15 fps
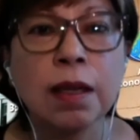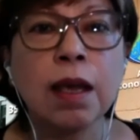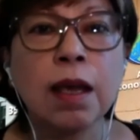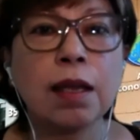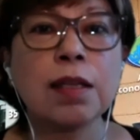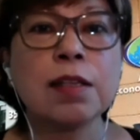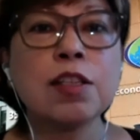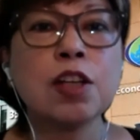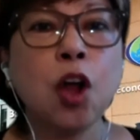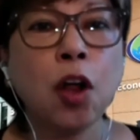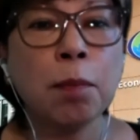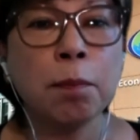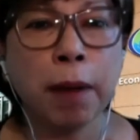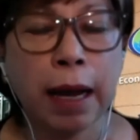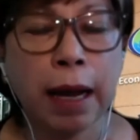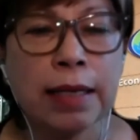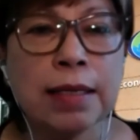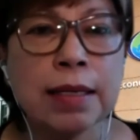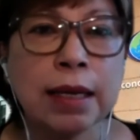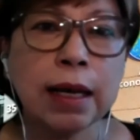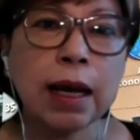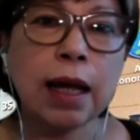It is
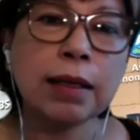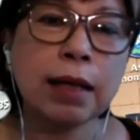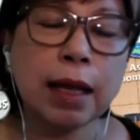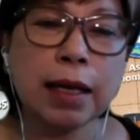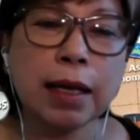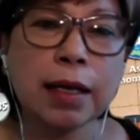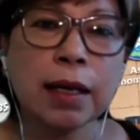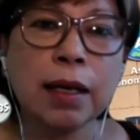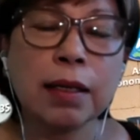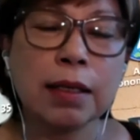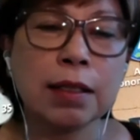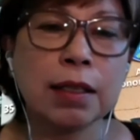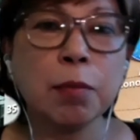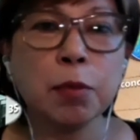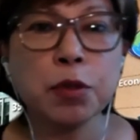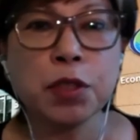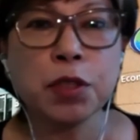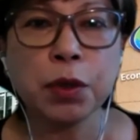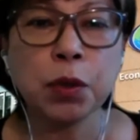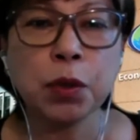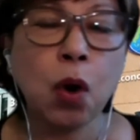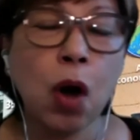non-binding, unlike the
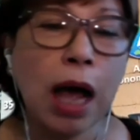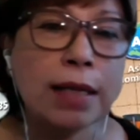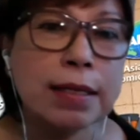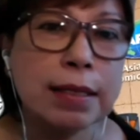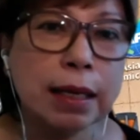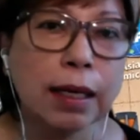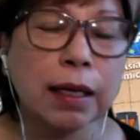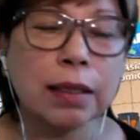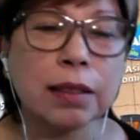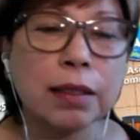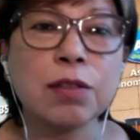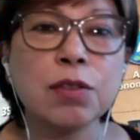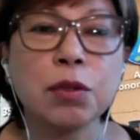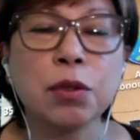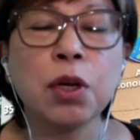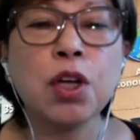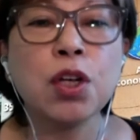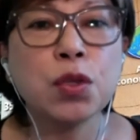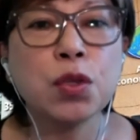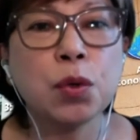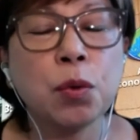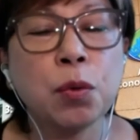WTO or ASEAN.
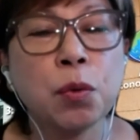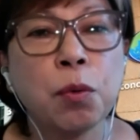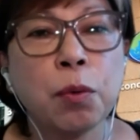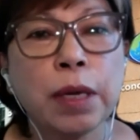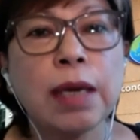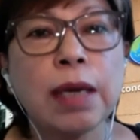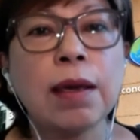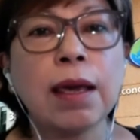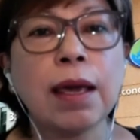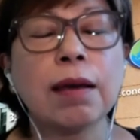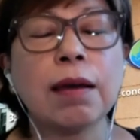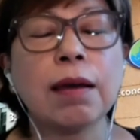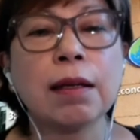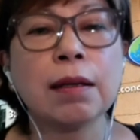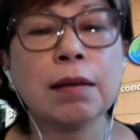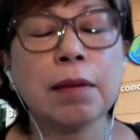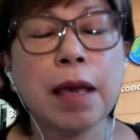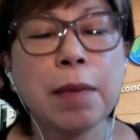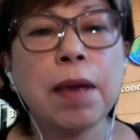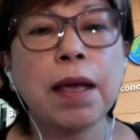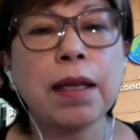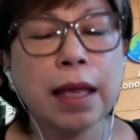So we
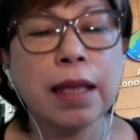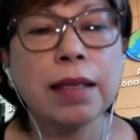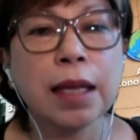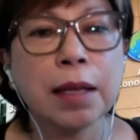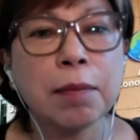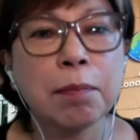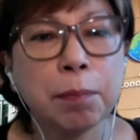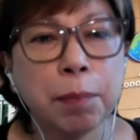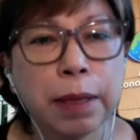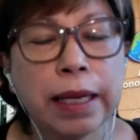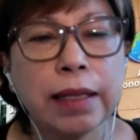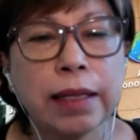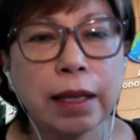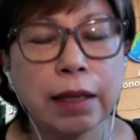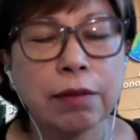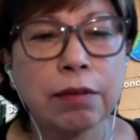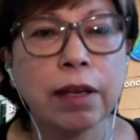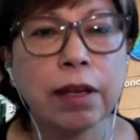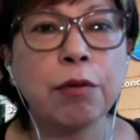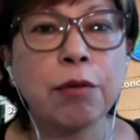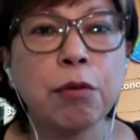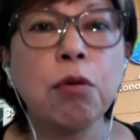APEC then can play that
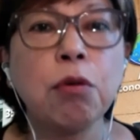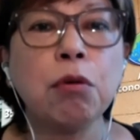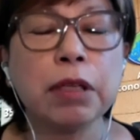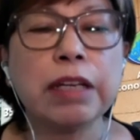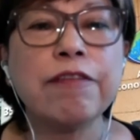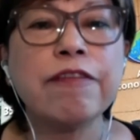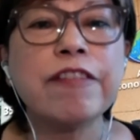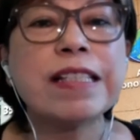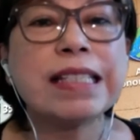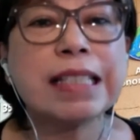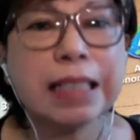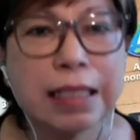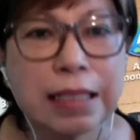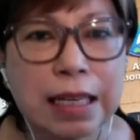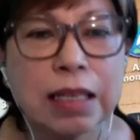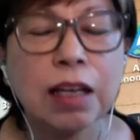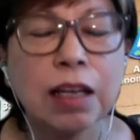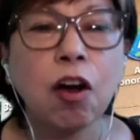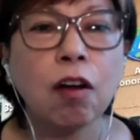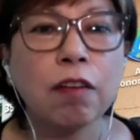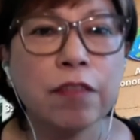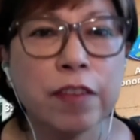role in facilitating
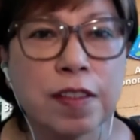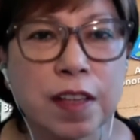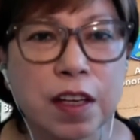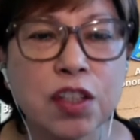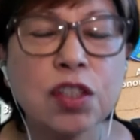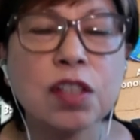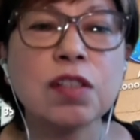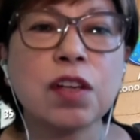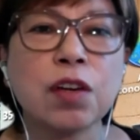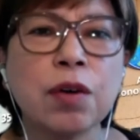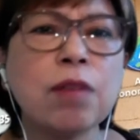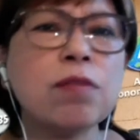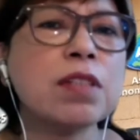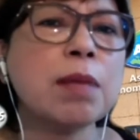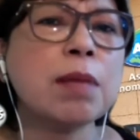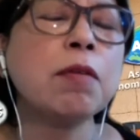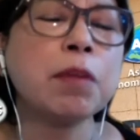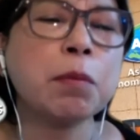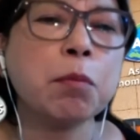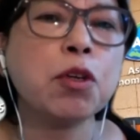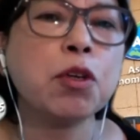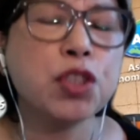conversations around some of the
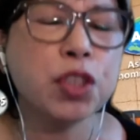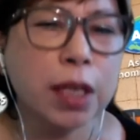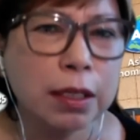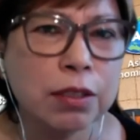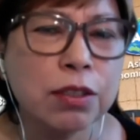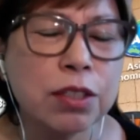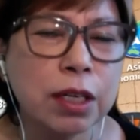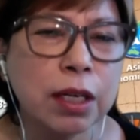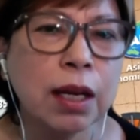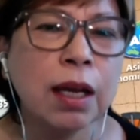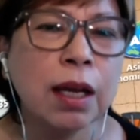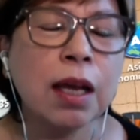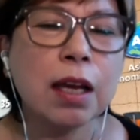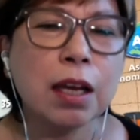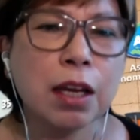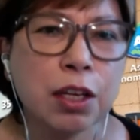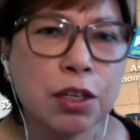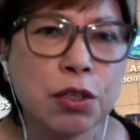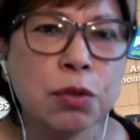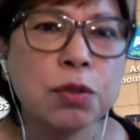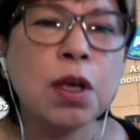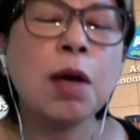more challenging
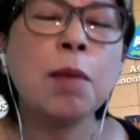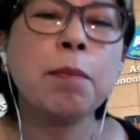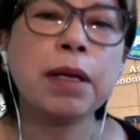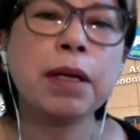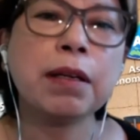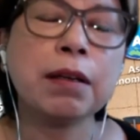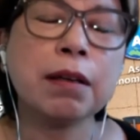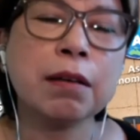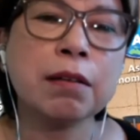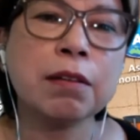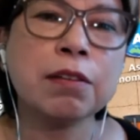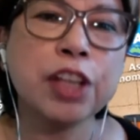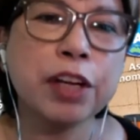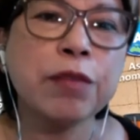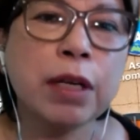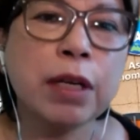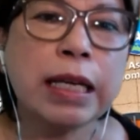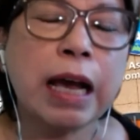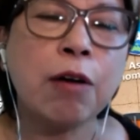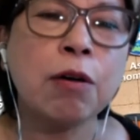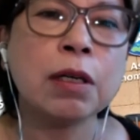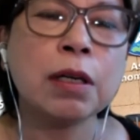issues. But generally,
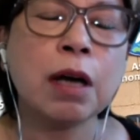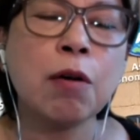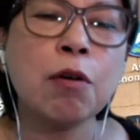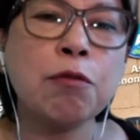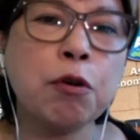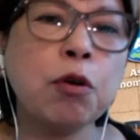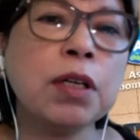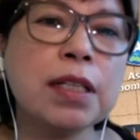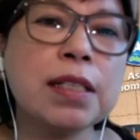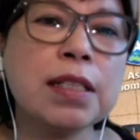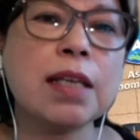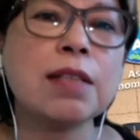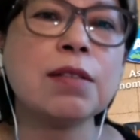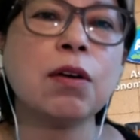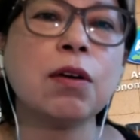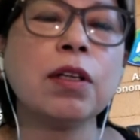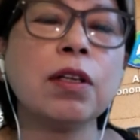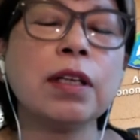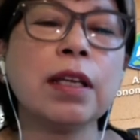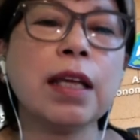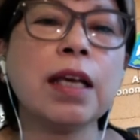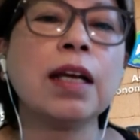our focus is on
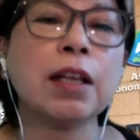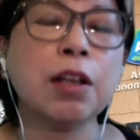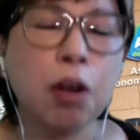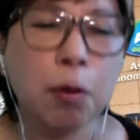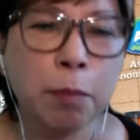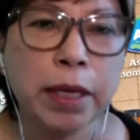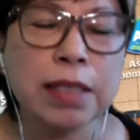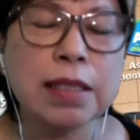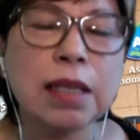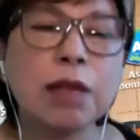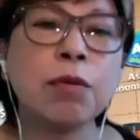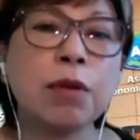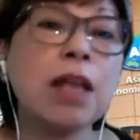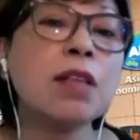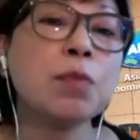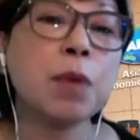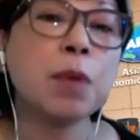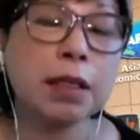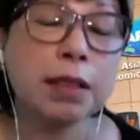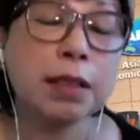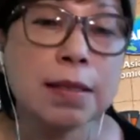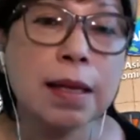economics. And yes, we
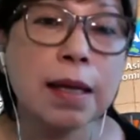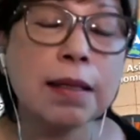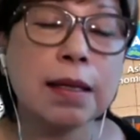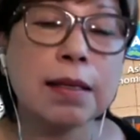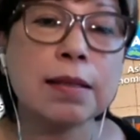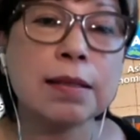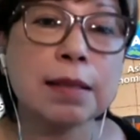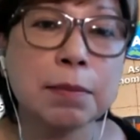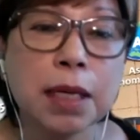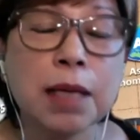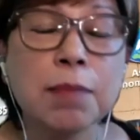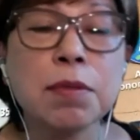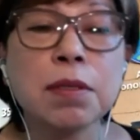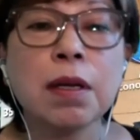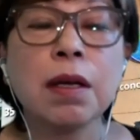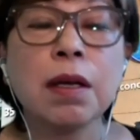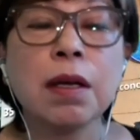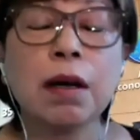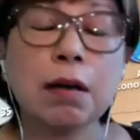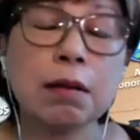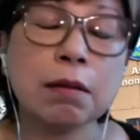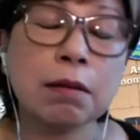understand that sometimes,
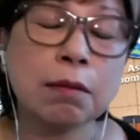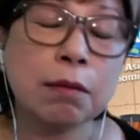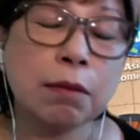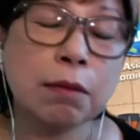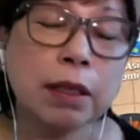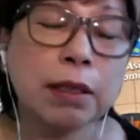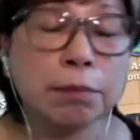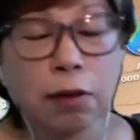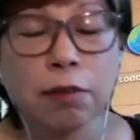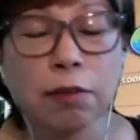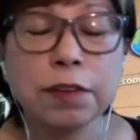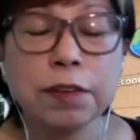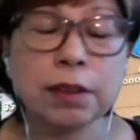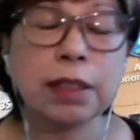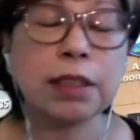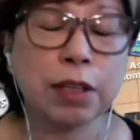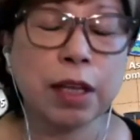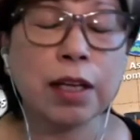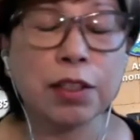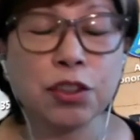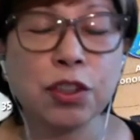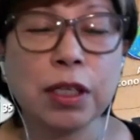quite often
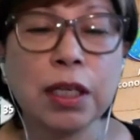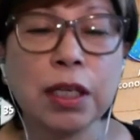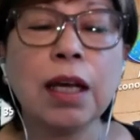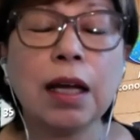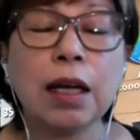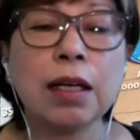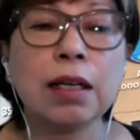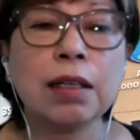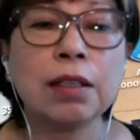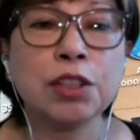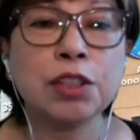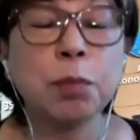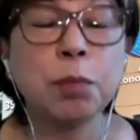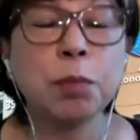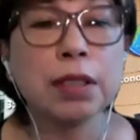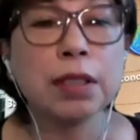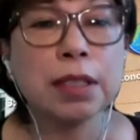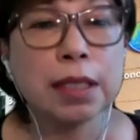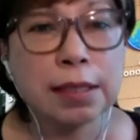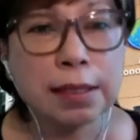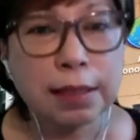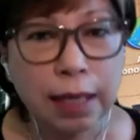actually,
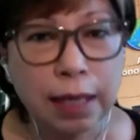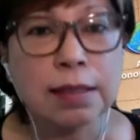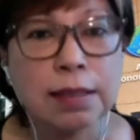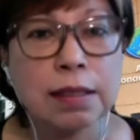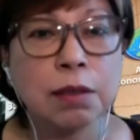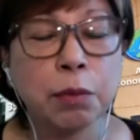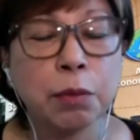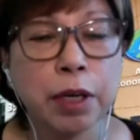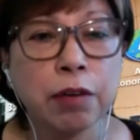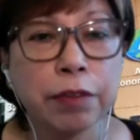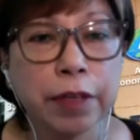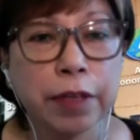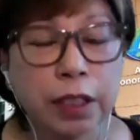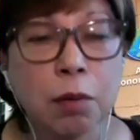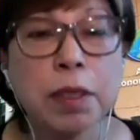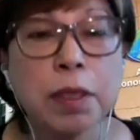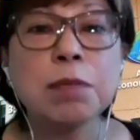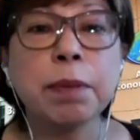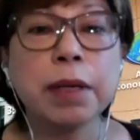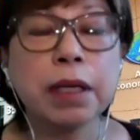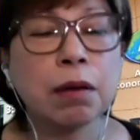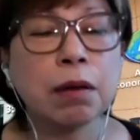geopolitics gets in the way of economics.
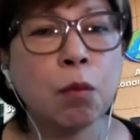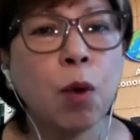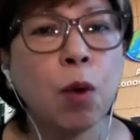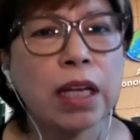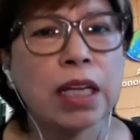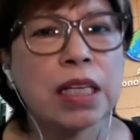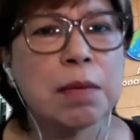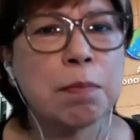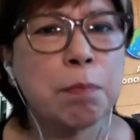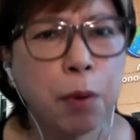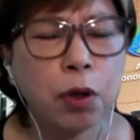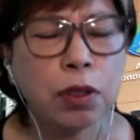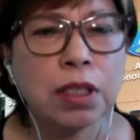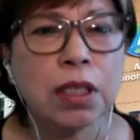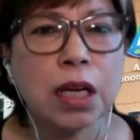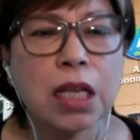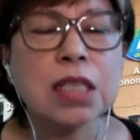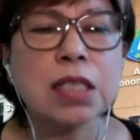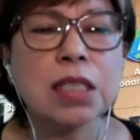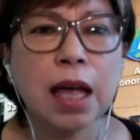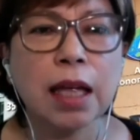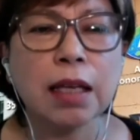But what is important is
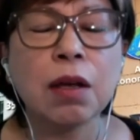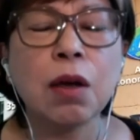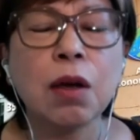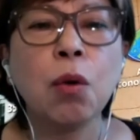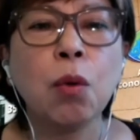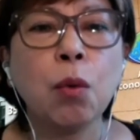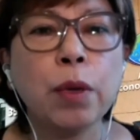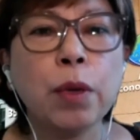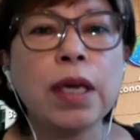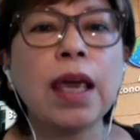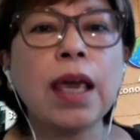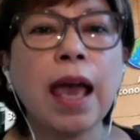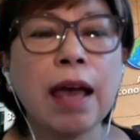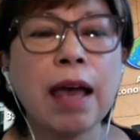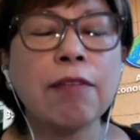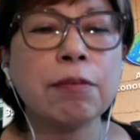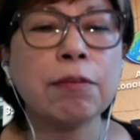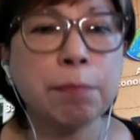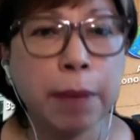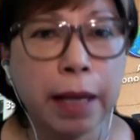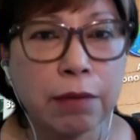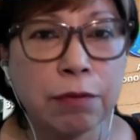that we have a
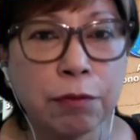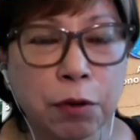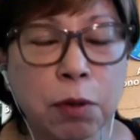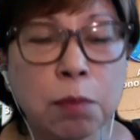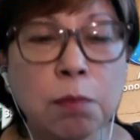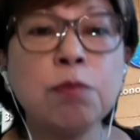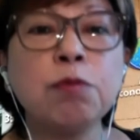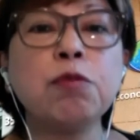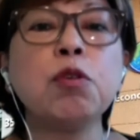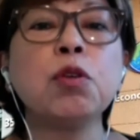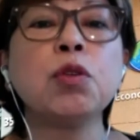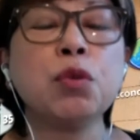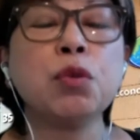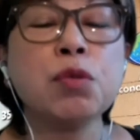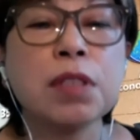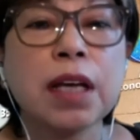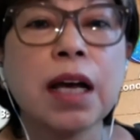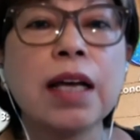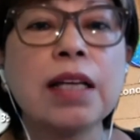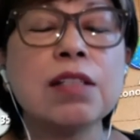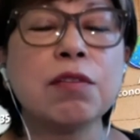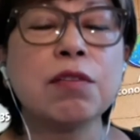platform for those
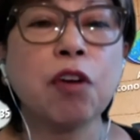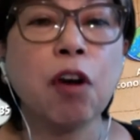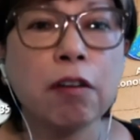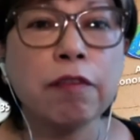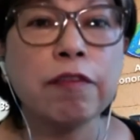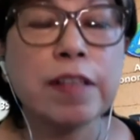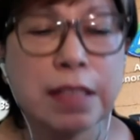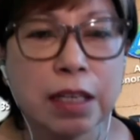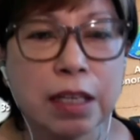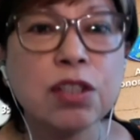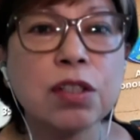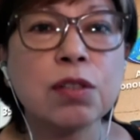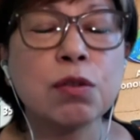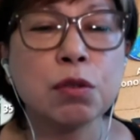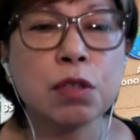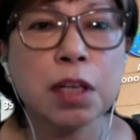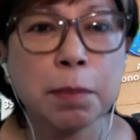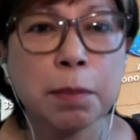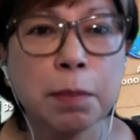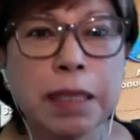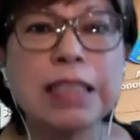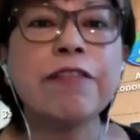kinds of conversations to take
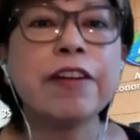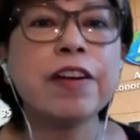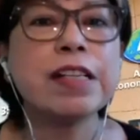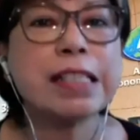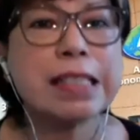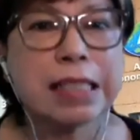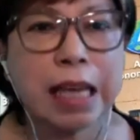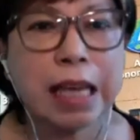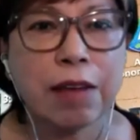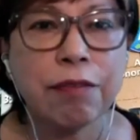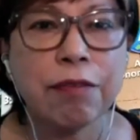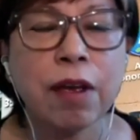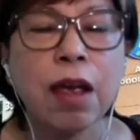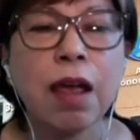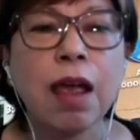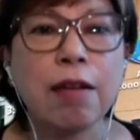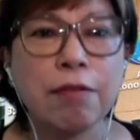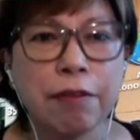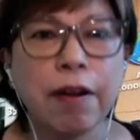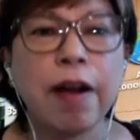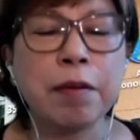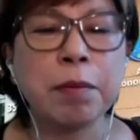place in a very safe
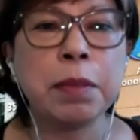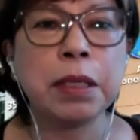environment.